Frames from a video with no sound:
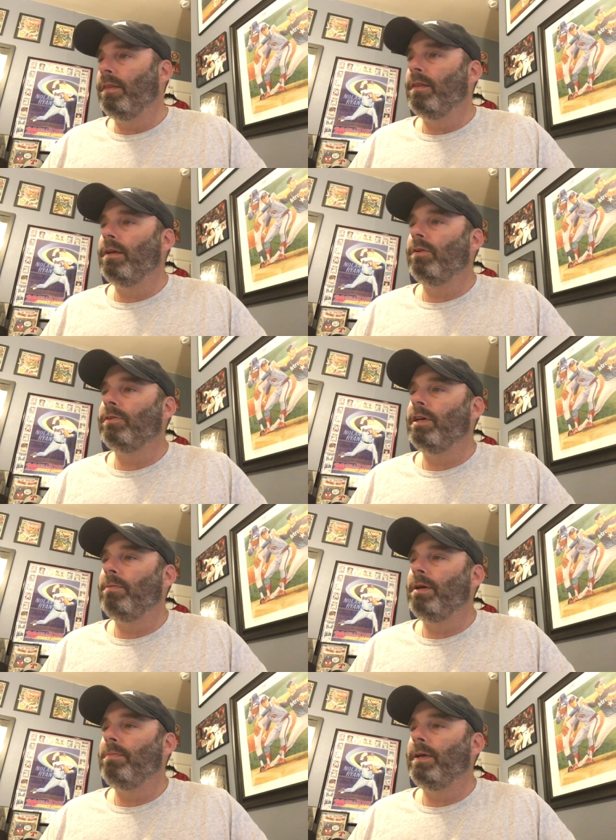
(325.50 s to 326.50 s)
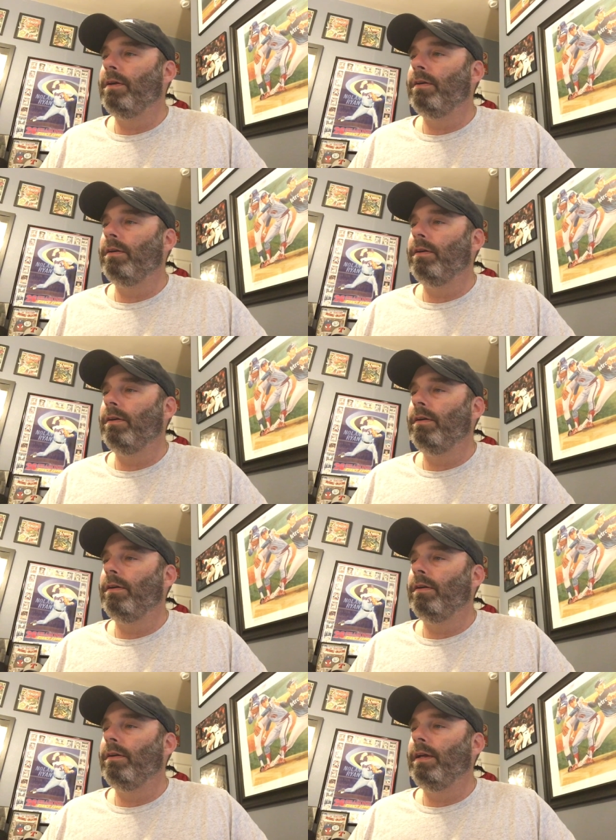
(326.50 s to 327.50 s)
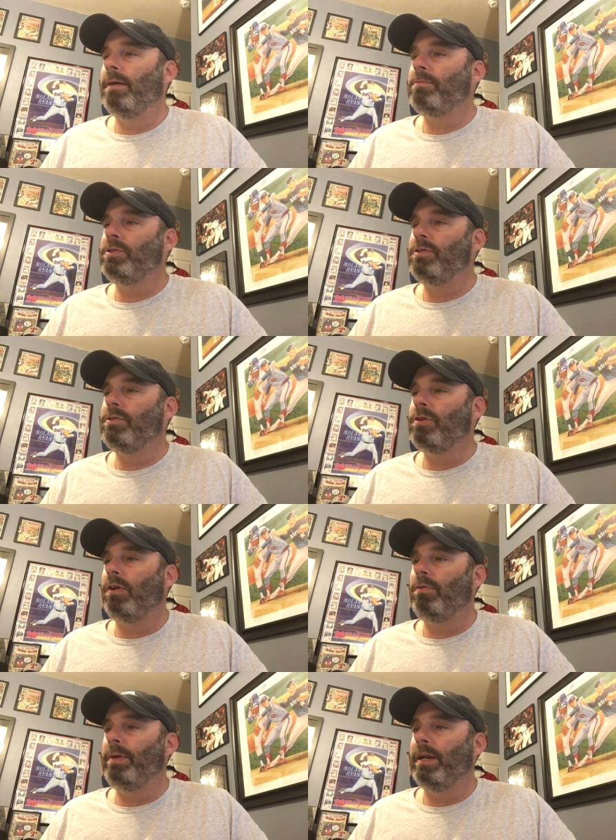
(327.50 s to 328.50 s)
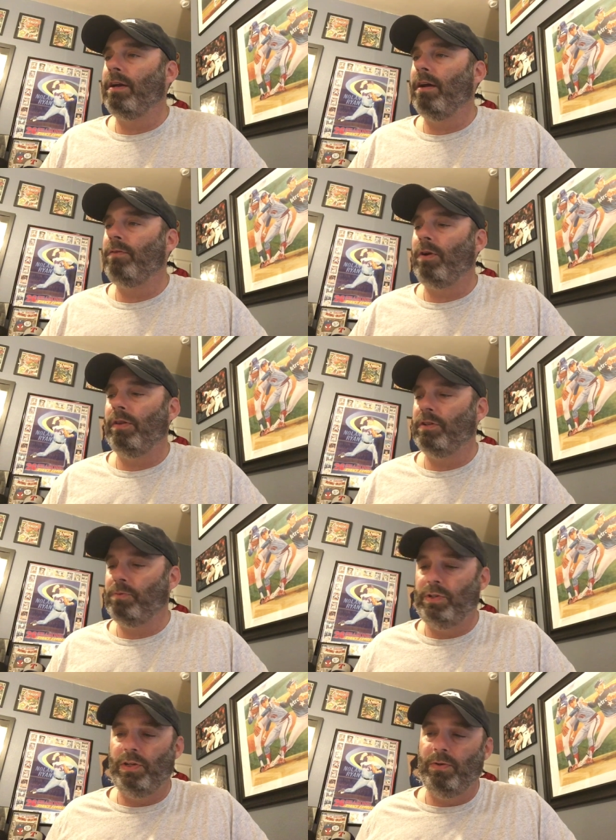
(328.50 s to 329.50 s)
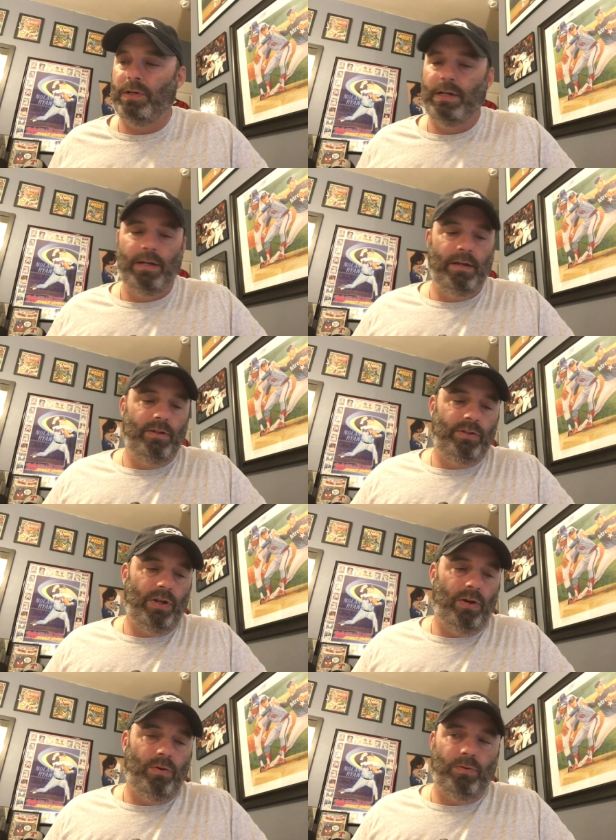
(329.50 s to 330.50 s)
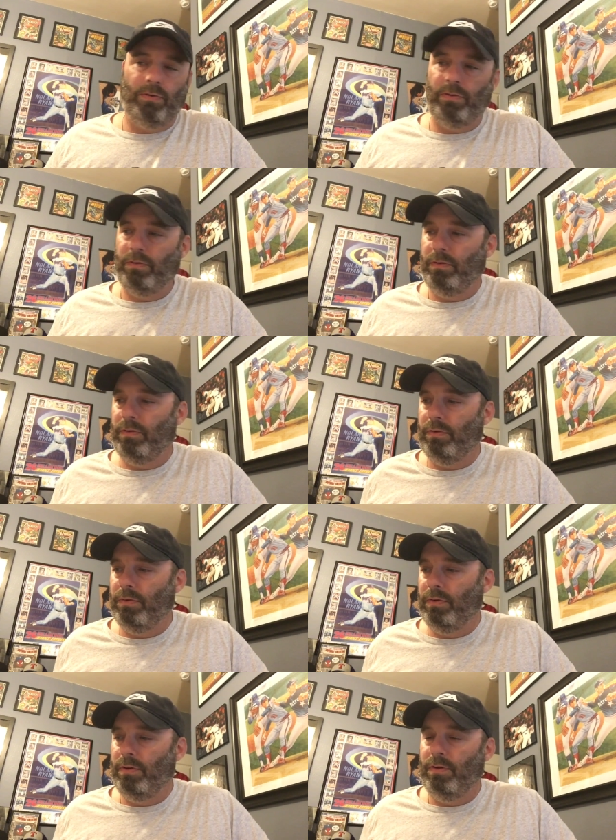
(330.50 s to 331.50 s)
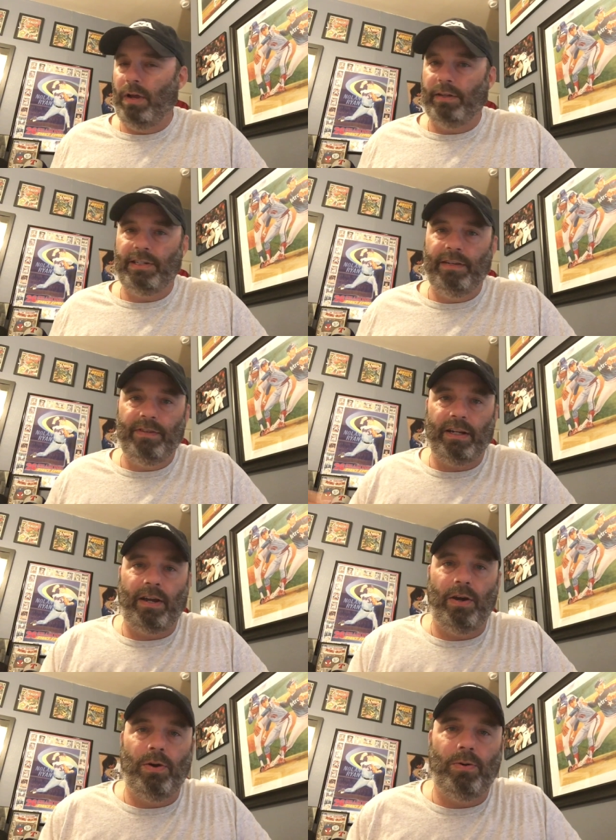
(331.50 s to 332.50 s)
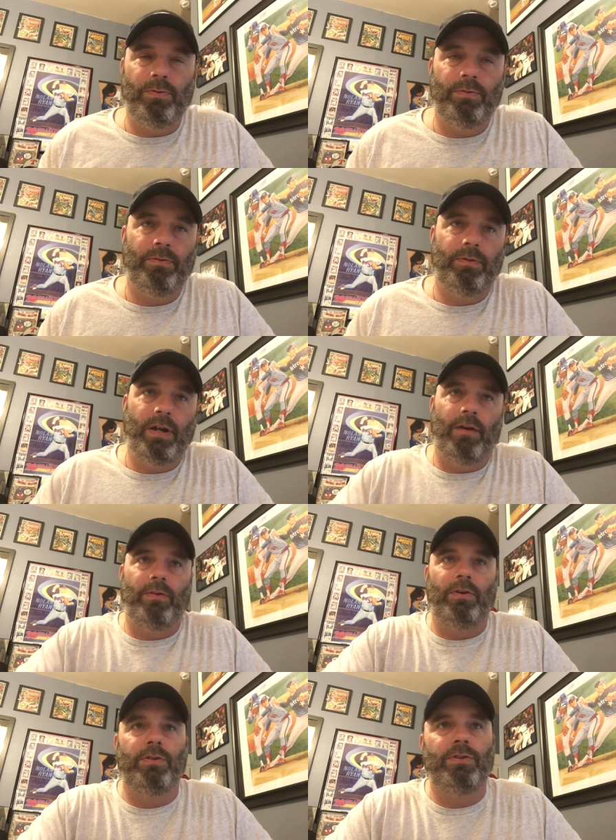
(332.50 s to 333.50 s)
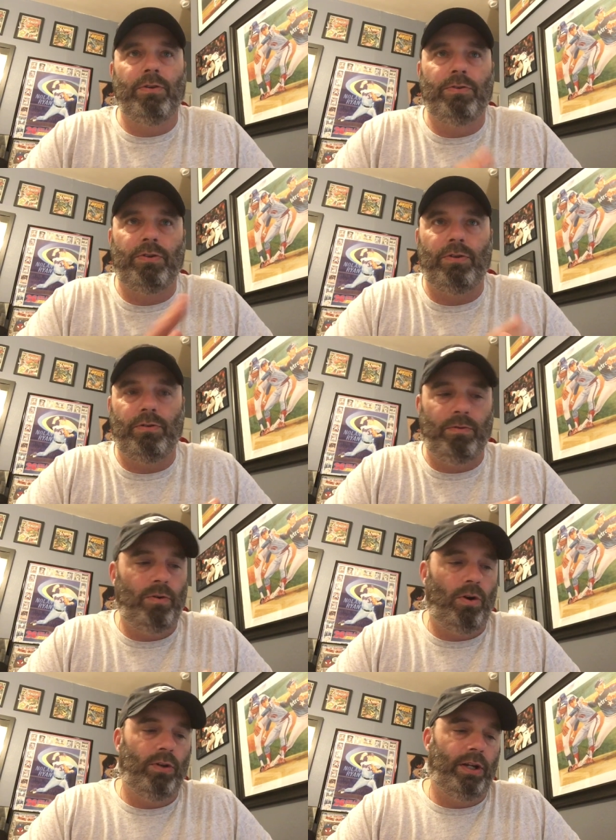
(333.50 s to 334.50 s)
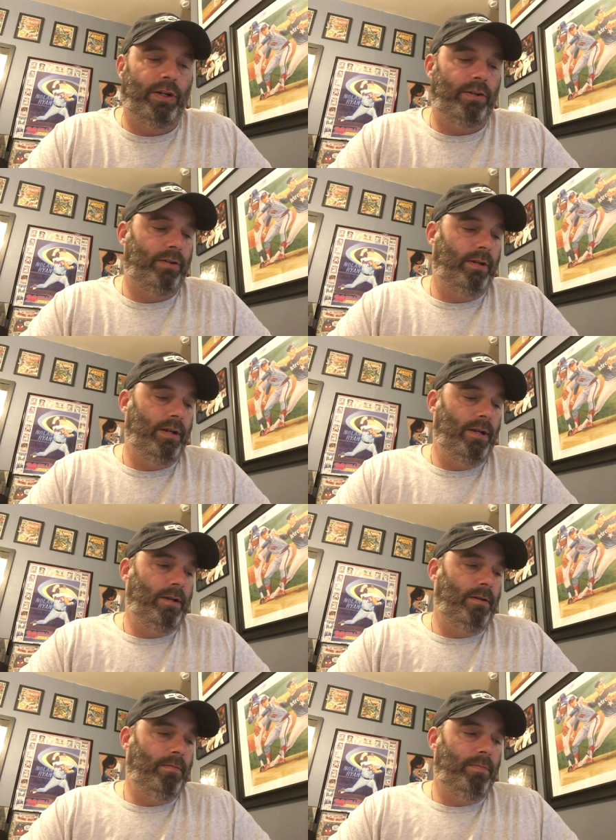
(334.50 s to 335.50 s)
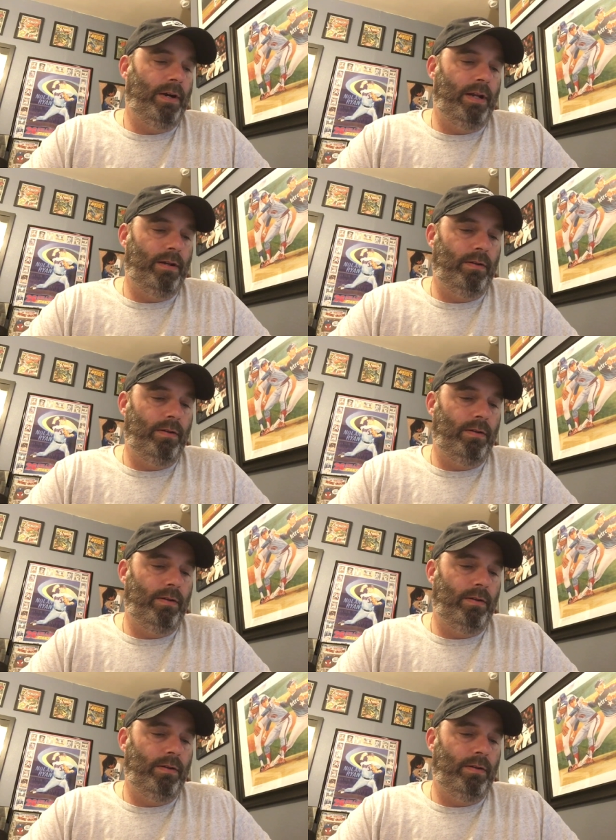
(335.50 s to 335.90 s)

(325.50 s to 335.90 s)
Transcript: it'll tell me up here. Yep, John Romita cover on this one too. So, not Steve Ditko covers, those are earlier, but